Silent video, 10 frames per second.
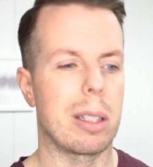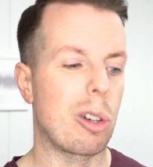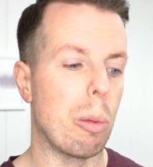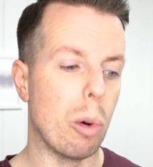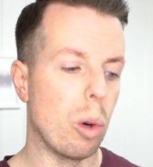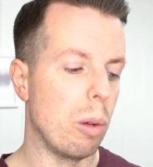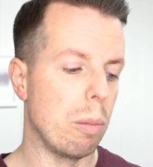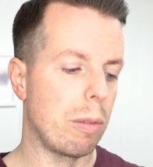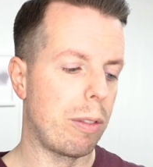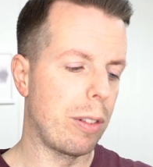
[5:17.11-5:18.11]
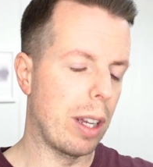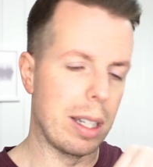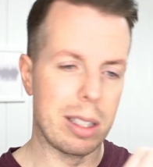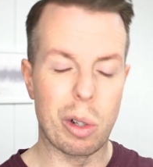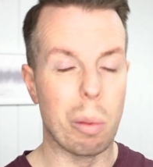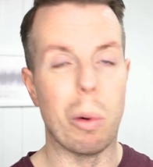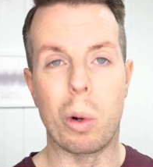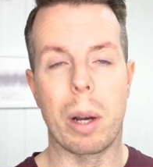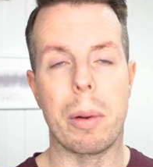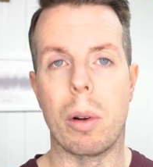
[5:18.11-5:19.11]
It's got more oomph and it's got
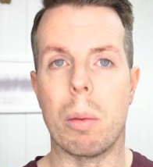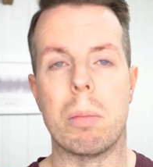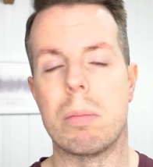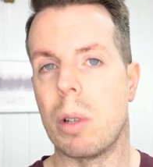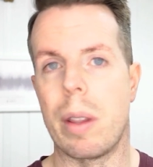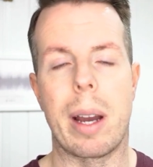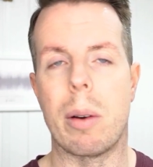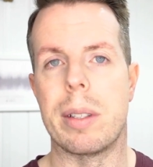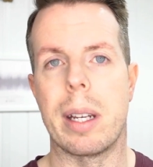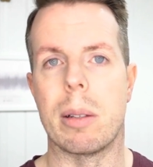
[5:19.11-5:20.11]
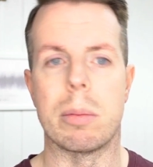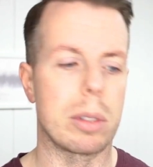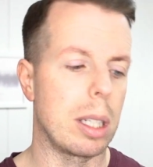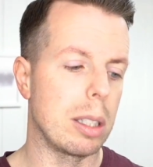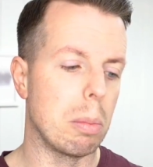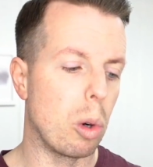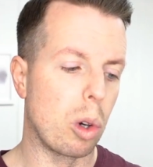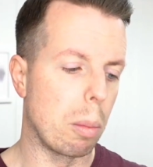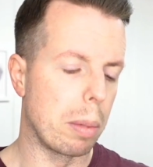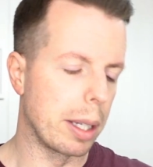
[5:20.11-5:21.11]
more going on, without a doubt. It's more
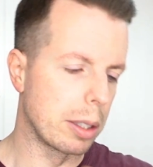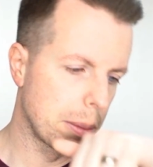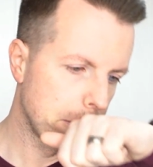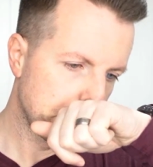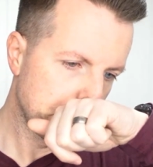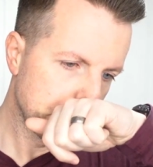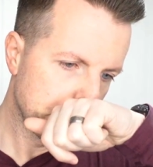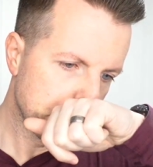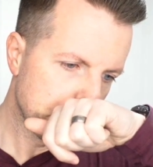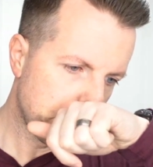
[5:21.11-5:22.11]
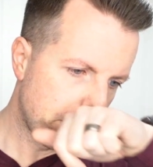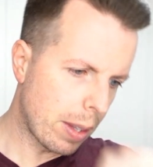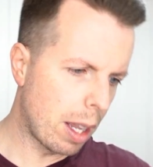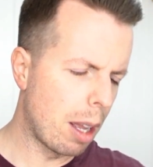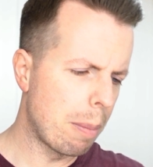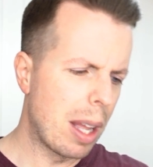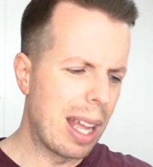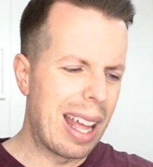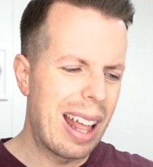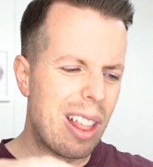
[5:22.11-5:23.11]
complex. One
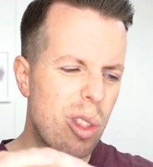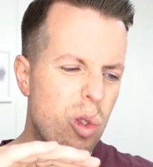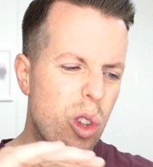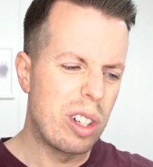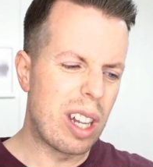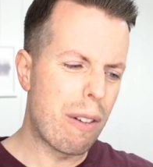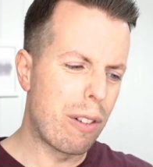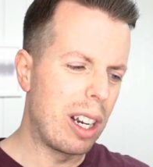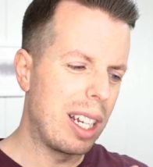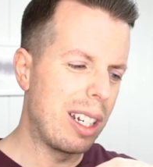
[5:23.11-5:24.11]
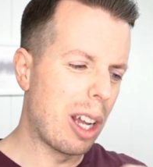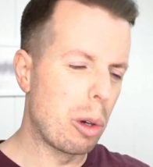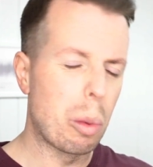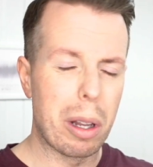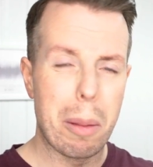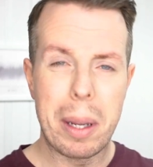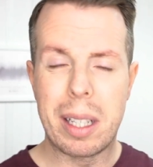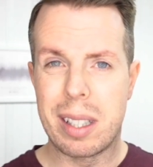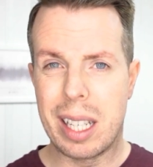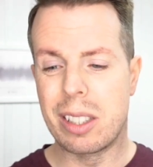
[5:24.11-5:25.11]
of the
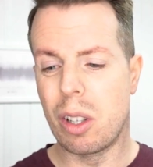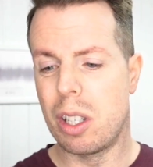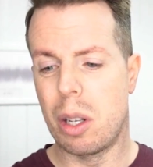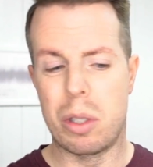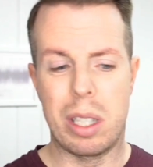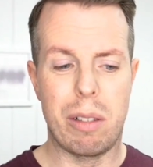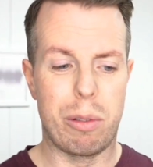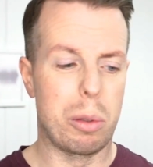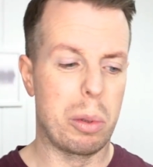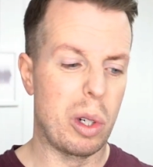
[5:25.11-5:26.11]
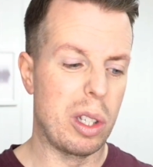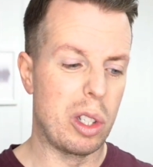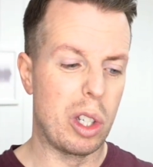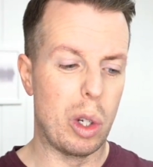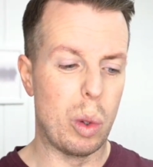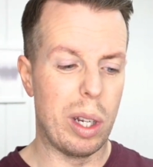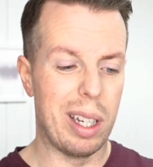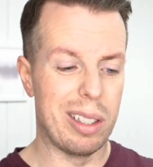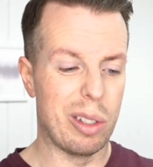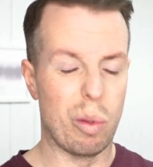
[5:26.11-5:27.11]
big things that I noticed the difference between the two
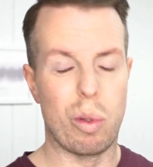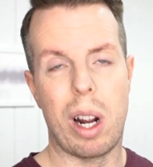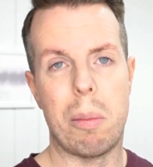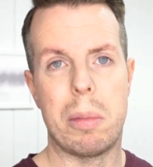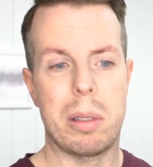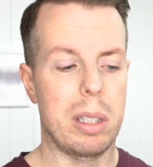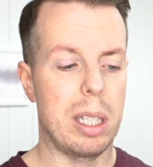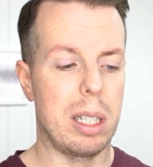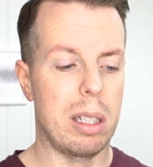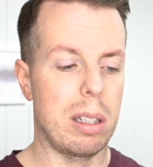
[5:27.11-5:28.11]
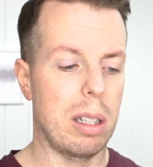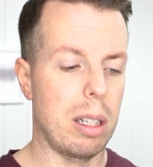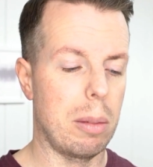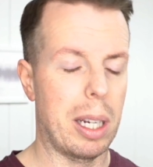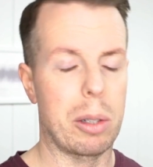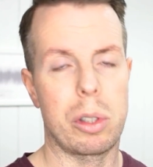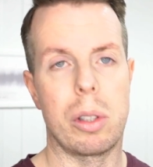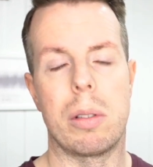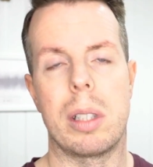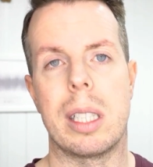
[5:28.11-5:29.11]
is the rum in
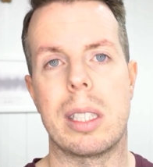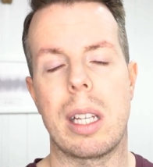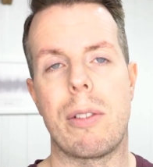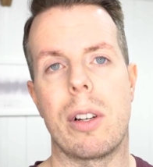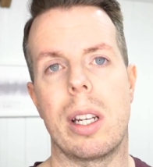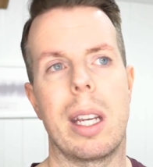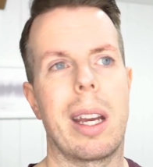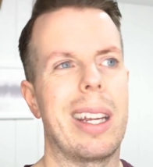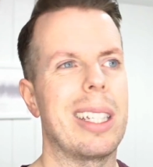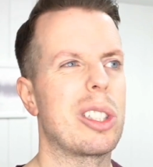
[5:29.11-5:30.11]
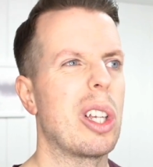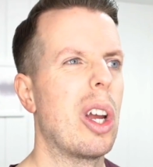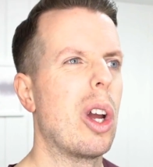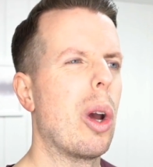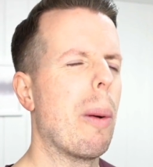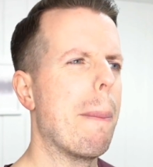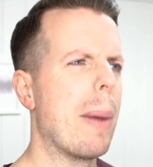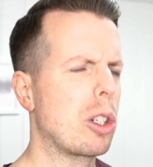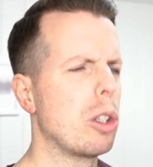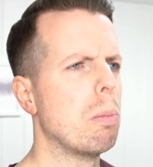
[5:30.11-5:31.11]
Halcyon. It's
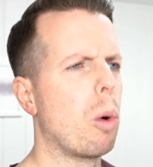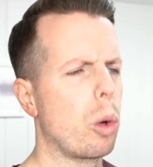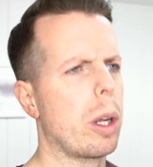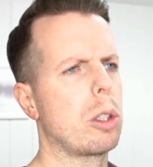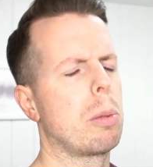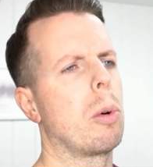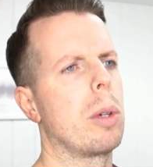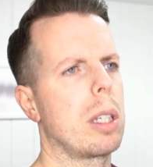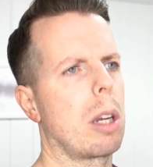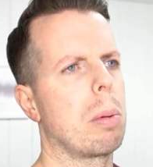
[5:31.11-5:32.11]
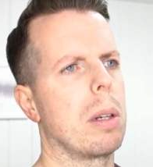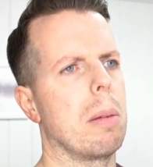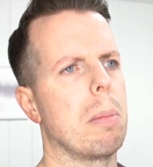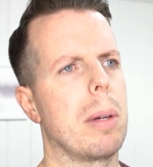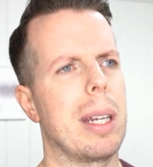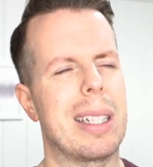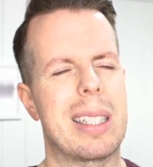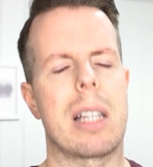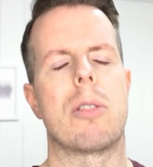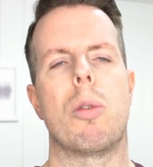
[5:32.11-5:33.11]
much more noticeable in the opening, but it
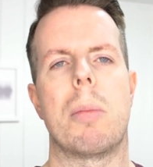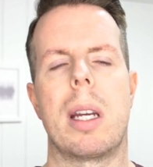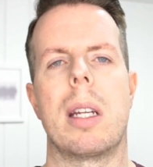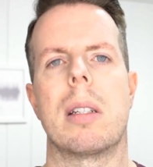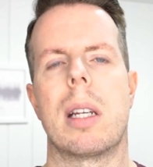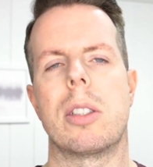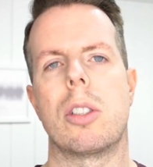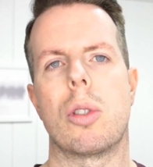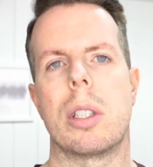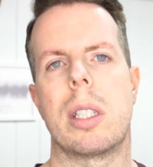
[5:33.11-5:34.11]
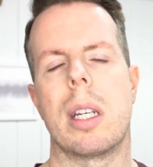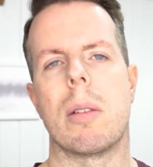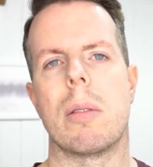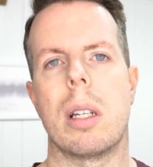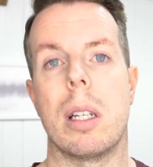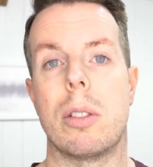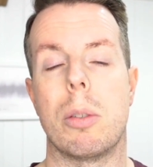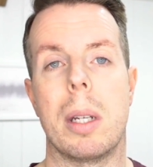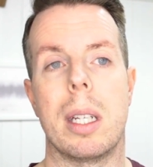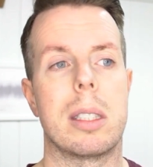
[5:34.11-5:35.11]
does remain as it dries down
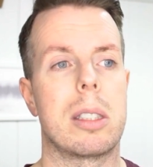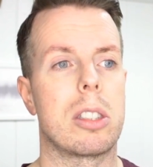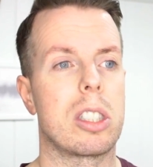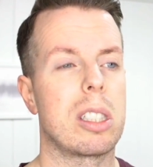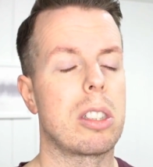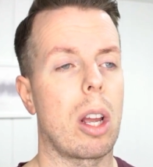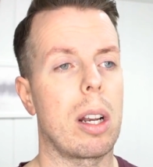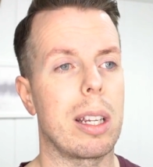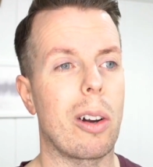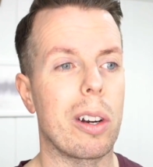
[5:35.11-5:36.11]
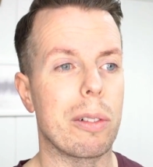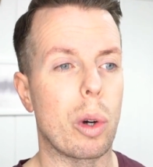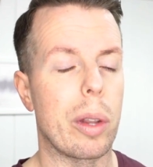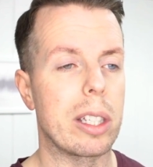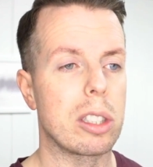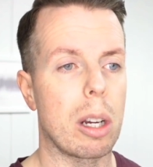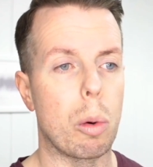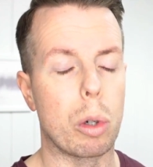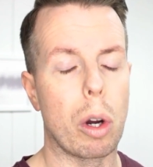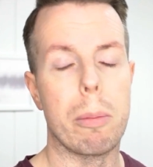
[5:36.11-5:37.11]
to me. It's certainly kind of got that
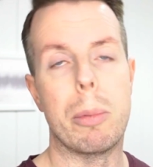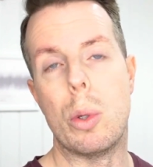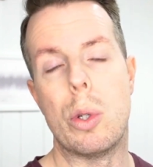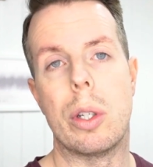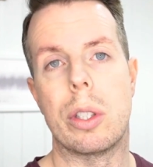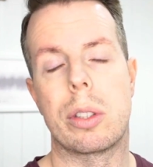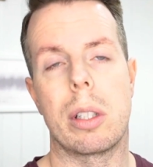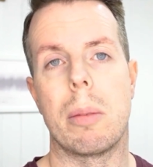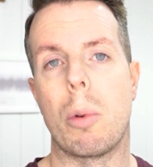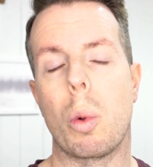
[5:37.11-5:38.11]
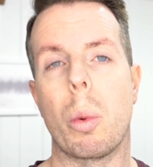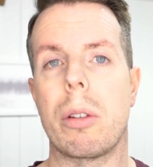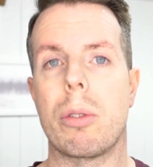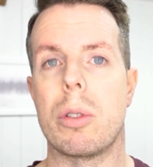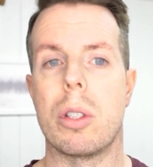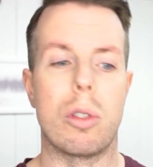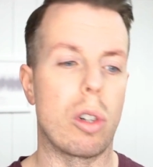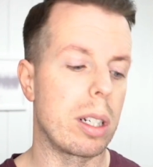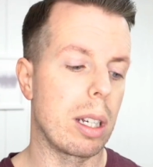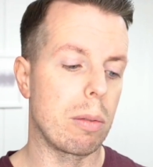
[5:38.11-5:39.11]
subtle kind of booziness all the way through to the
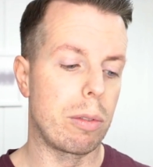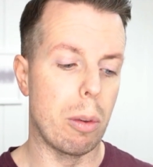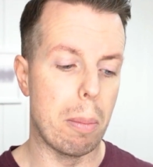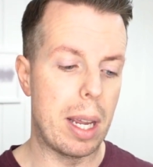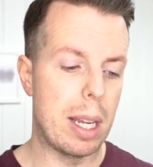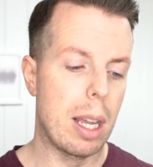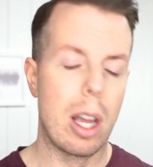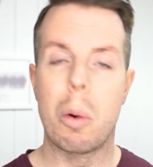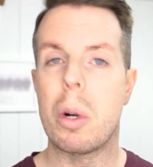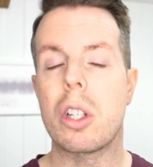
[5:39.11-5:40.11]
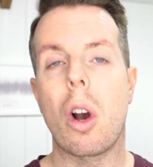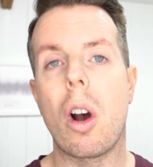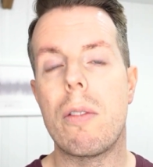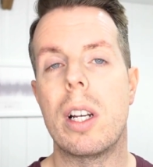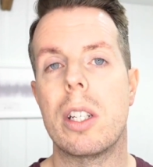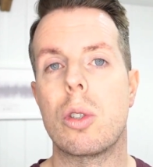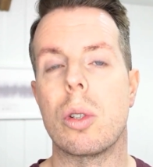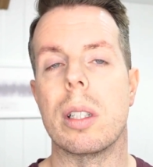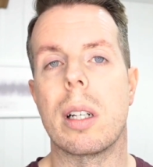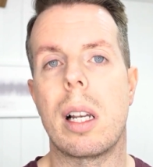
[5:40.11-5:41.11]
dry down for me, which I really
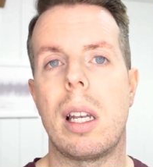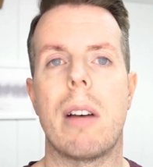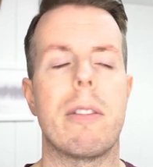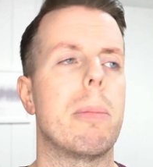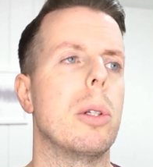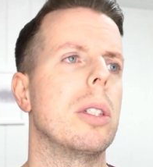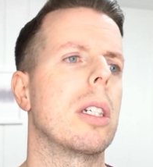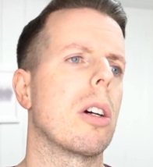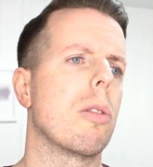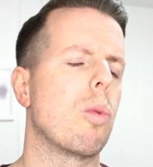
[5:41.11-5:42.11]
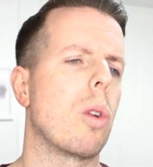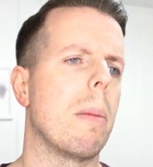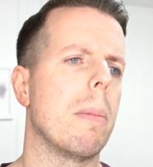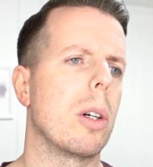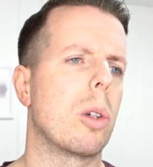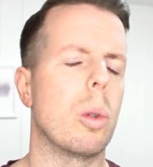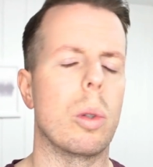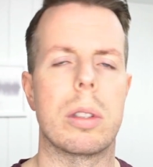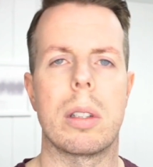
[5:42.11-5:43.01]
enjoy. I love a boozy kind of rum accord.